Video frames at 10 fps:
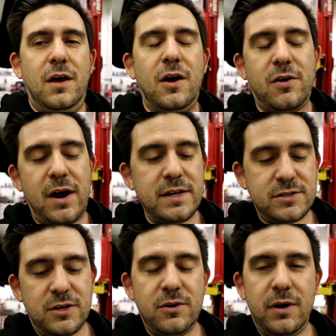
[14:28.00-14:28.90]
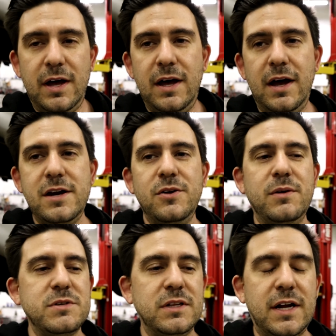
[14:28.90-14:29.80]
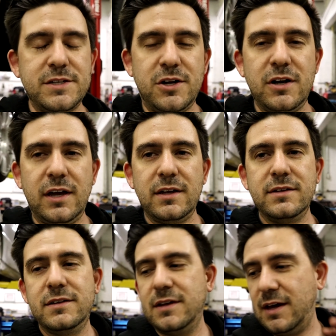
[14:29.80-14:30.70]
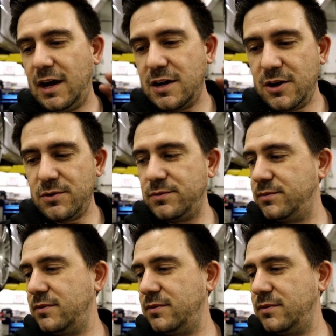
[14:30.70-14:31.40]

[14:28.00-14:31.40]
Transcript: All right, so I know that was a lot of talking. I know.